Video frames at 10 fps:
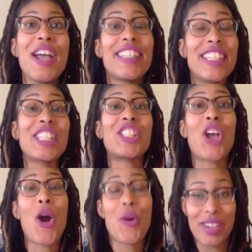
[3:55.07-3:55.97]
This
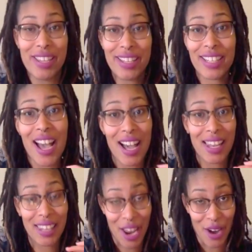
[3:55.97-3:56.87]
show is
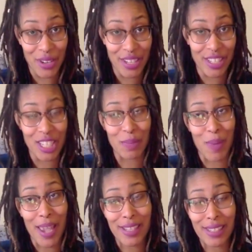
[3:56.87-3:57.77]
hilarious. It's
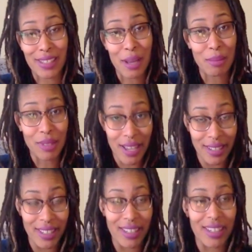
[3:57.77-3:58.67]
based in
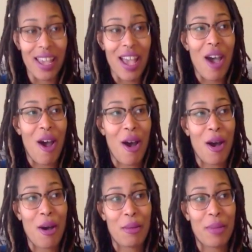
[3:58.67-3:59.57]
London.
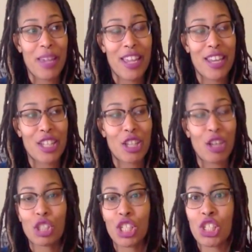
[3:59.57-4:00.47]
And
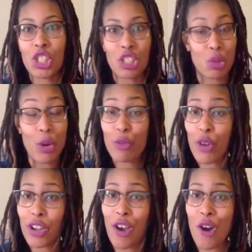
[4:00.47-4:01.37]
so she's a
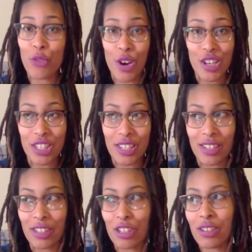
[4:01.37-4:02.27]
24-year-old
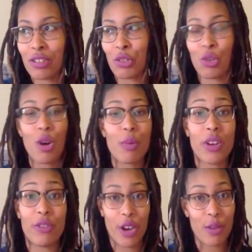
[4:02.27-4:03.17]
virgin, grew up in
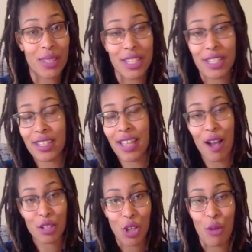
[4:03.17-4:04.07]
a very religious
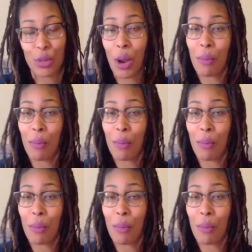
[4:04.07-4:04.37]
household with her